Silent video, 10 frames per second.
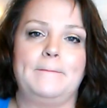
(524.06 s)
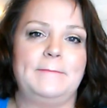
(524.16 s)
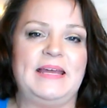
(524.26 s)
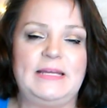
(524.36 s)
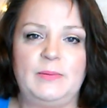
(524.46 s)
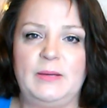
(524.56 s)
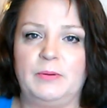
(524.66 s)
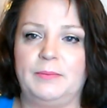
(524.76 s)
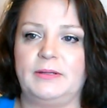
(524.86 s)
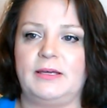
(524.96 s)
Many
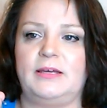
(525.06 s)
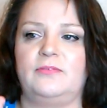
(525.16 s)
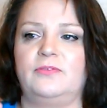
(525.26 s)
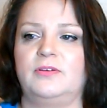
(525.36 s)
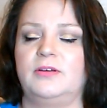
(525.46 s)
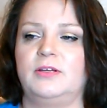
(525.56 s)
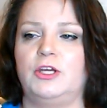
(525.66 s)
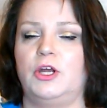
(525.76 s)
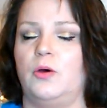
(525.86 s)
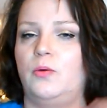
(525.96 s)
people believe,
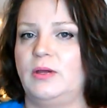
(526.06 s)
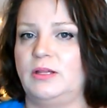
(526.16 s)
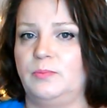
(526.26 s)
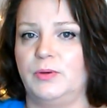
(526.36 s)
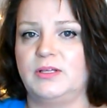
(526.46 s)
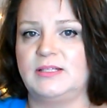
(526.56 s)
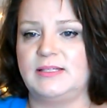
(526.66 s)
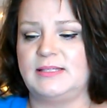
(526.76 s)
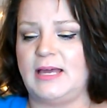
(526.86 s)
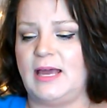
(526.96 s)
in the books
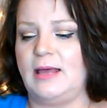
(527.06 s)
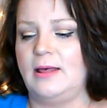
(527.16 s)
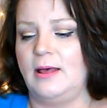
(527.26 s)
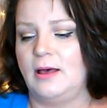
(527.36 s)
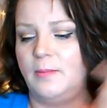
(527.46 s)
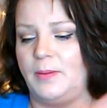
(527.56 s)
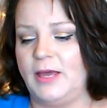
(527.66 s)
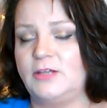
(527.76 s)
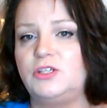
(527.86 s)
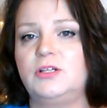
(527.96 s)
that say a
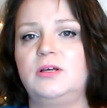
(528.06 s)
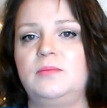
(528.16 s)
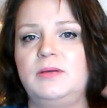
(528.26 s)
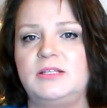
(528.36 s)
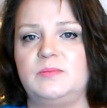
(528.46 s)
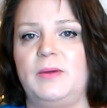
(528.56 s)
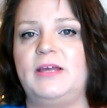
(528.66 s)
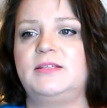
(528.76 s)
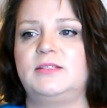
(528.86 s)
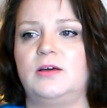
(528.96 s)
pendulum is
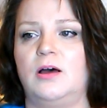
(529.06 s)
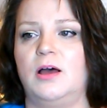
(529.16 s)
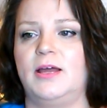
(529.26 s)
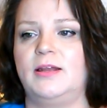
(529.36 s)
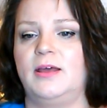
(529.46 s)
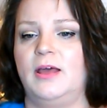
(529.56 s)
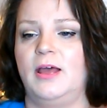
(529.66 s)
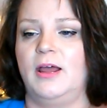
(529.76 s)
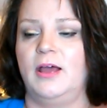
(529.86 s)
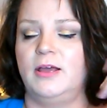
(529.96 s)
based on,
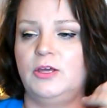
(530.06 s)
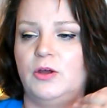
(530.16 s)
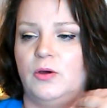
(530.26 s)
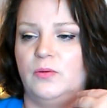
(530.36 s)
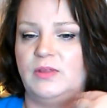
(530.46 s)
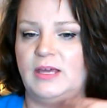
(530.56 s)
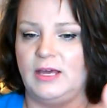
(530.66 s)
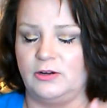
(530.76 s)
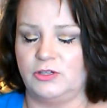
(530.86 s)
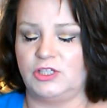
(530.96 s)
the
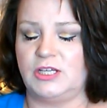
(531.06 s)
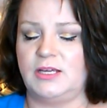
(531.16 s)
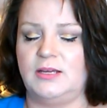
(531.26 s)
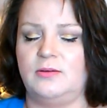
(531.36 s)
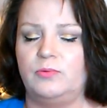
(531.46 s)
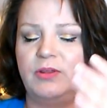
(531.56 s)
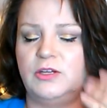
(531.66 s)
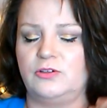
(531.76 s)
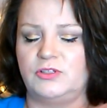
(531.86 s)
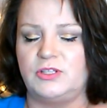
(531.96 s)
energy
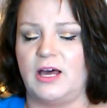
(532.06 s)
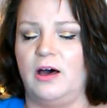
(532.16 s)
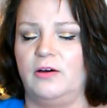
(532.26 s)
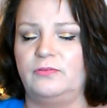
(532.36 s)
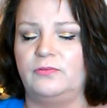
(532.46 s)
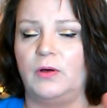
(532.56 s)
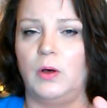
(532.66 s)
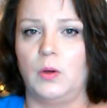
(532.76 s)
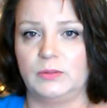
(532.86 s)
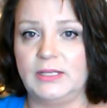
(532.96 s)
within yourself
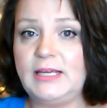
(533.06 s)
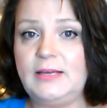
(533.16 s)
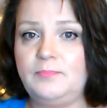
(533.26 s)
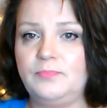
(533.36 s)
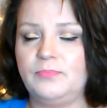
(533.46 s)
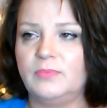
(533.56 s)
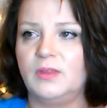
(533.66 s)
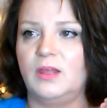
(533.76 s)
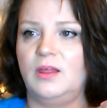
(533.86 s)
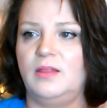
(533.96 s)
only,
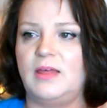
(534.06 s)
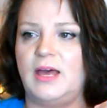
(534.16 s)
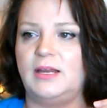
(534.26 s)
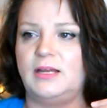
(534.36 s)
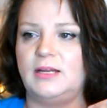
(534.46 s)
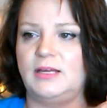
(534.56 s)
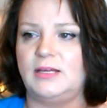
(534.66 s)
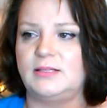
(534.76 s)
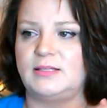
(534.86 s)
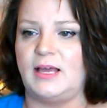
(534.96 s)
that it
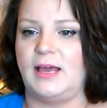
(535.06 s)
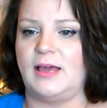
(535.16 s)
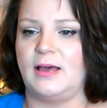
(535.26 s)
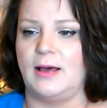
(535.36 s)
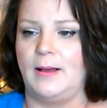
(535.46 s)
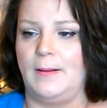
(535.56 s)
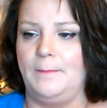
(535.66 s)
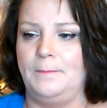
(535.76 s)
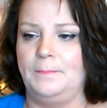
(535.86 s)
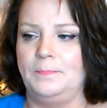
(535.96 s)
is a
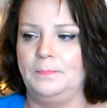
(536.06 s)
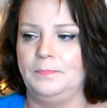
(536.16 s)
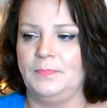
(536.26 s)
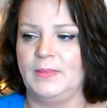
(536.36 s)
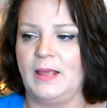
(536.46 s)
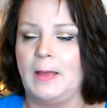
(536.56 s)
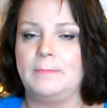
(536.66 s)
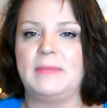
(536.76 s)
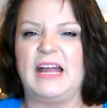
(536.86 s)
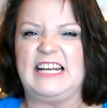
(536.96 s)

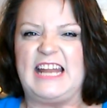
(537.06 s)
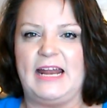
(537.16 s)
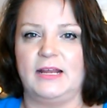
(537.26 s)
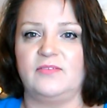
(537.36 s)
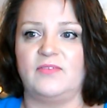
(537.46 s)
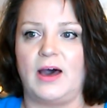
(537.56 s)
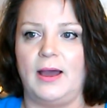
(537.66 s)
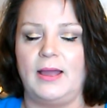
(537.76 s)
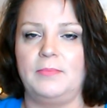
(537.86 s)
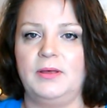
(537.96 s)
magnetic
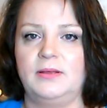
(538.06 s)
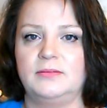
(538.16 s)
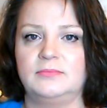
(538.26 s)
vibe